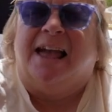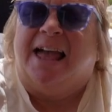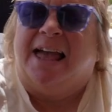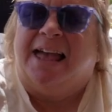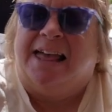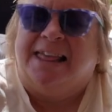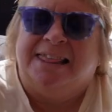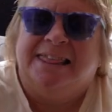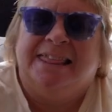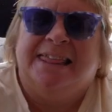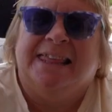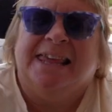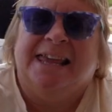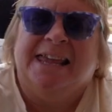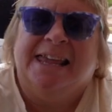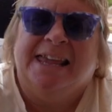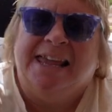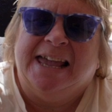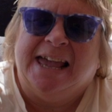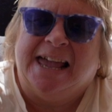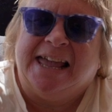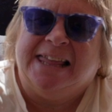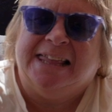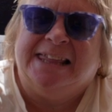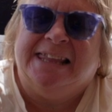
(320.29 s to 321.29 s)
I think
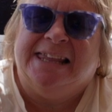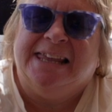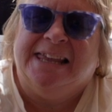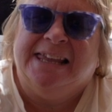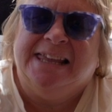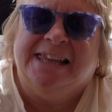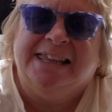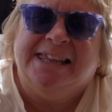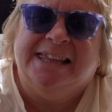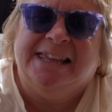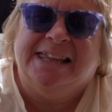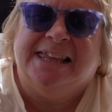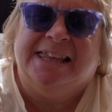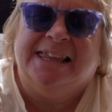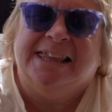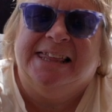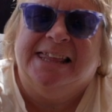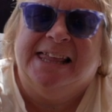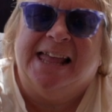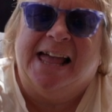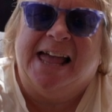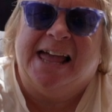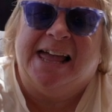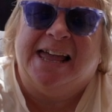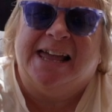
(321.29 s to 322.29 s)
I did,
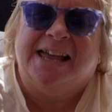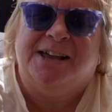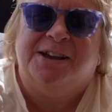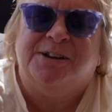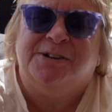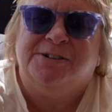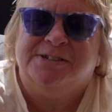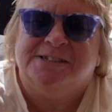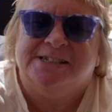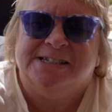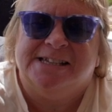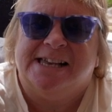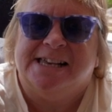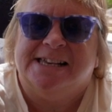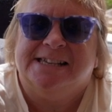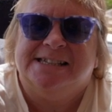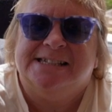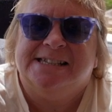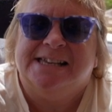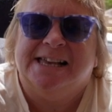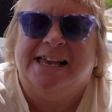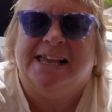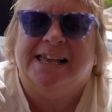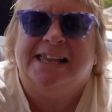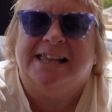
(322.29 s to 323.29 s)
didn't I? Because I
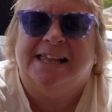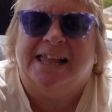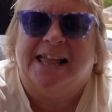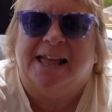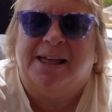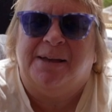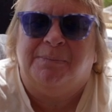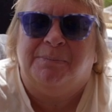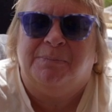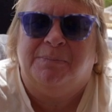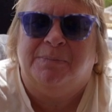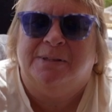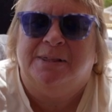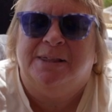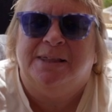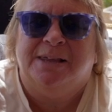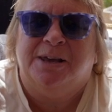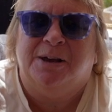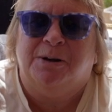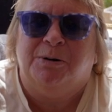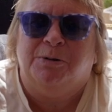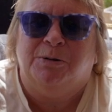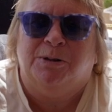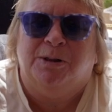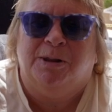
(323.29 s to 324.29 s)
said I'm
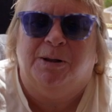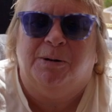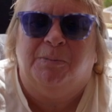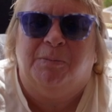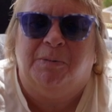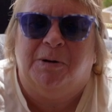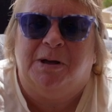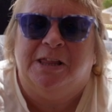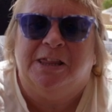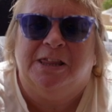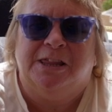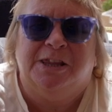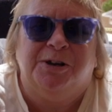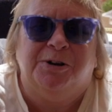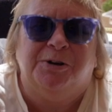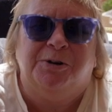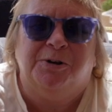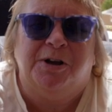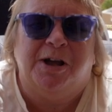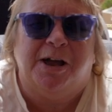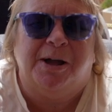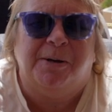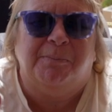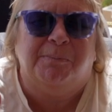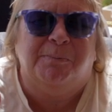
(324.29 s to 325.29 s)
the only one that
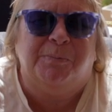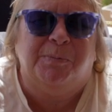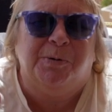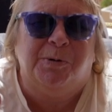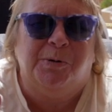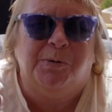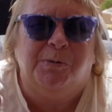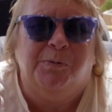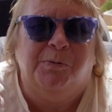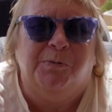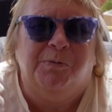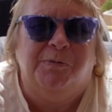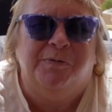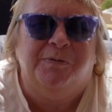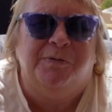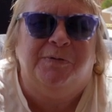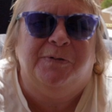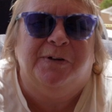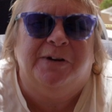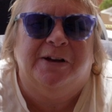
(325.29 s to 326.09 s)
can move.